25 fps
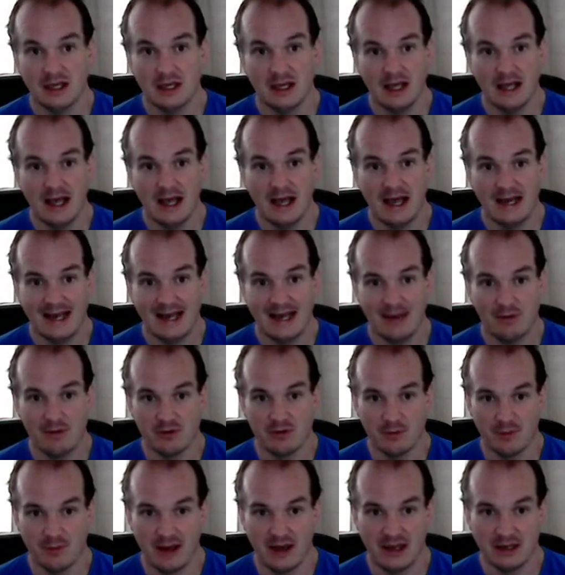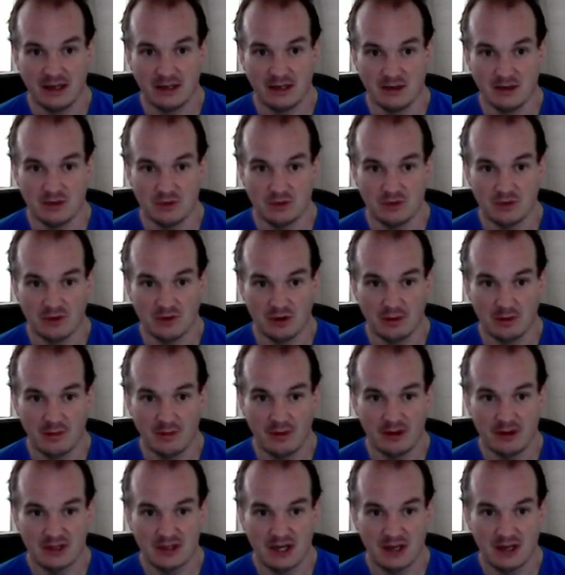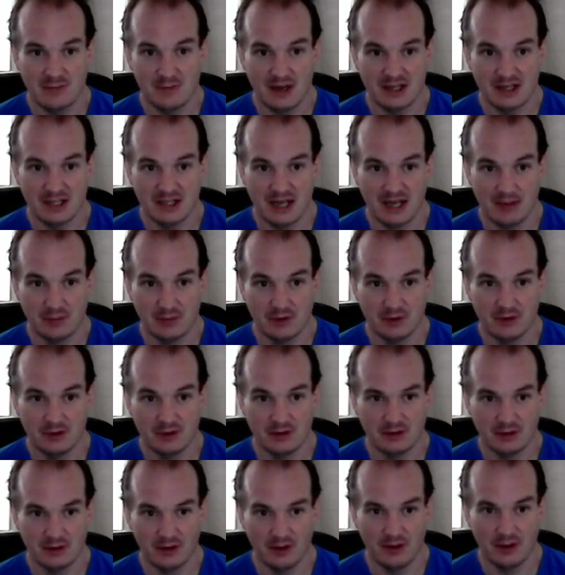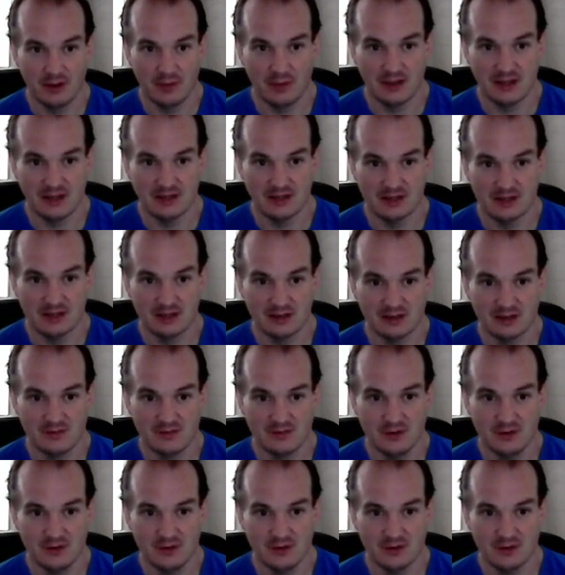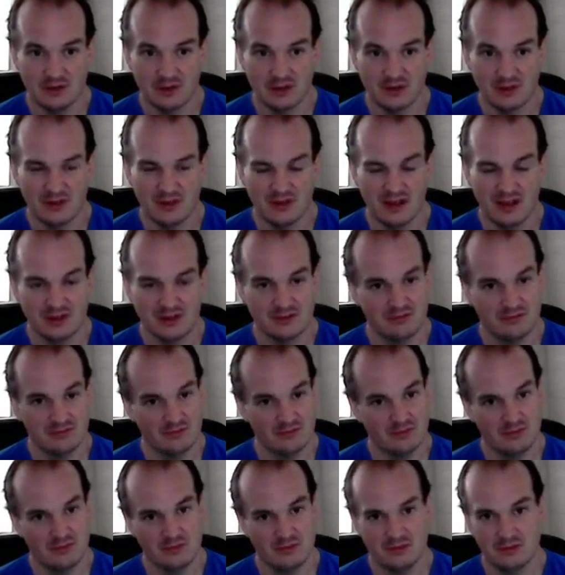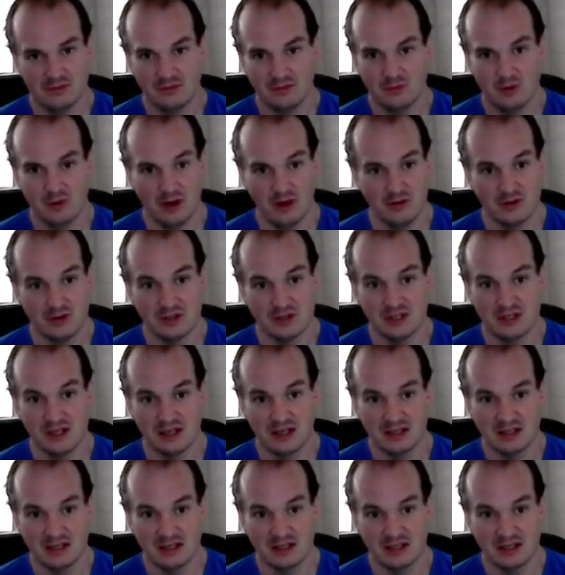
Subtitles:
And now we've got bad news. We've got a Shadow Machamp going up against a confusion user. That's, wow, you can see that